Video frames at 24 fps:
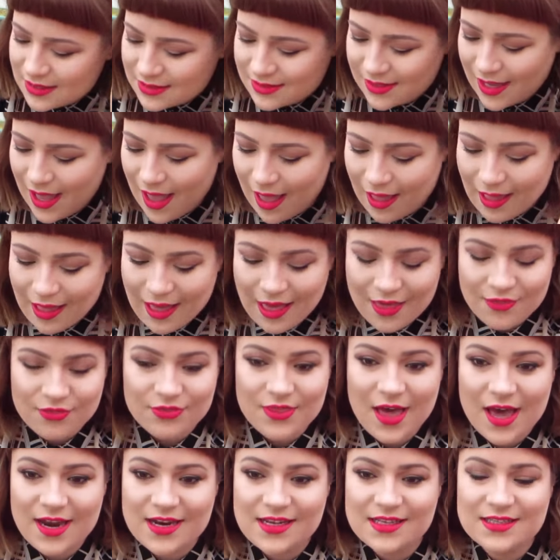so yeah,
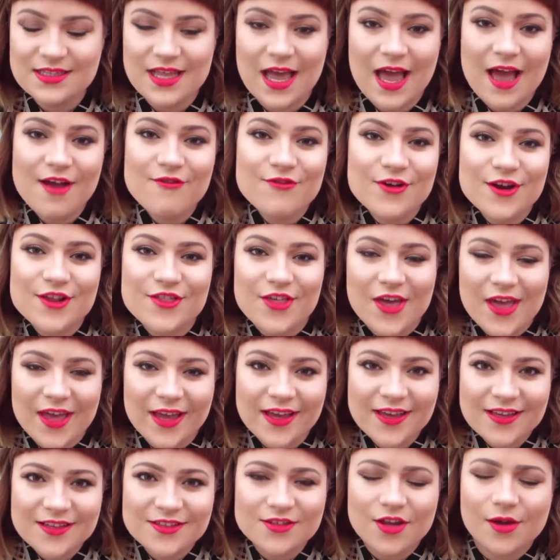that is
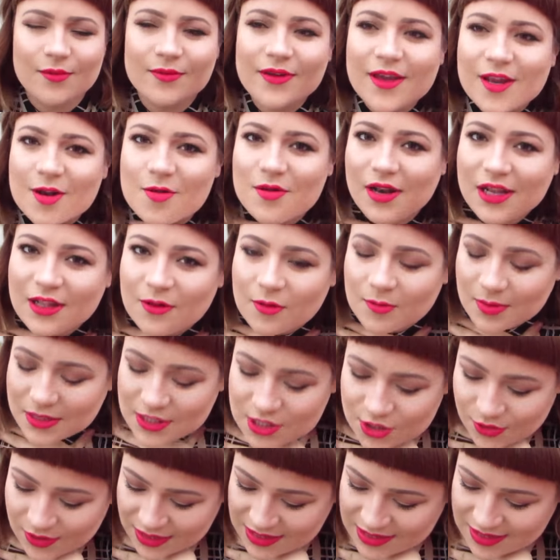everything. I'm getting a little bit
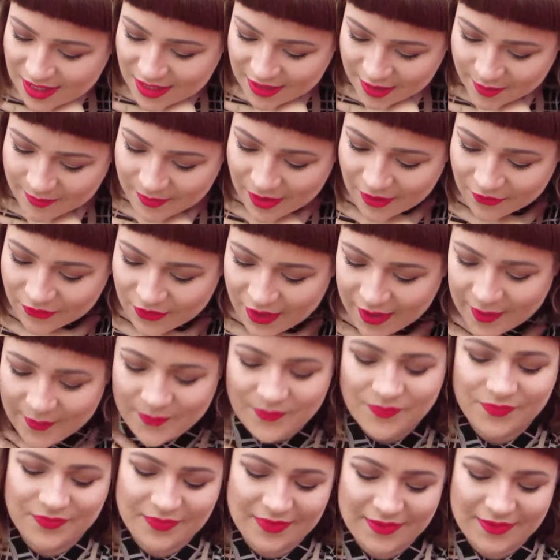too excited about that.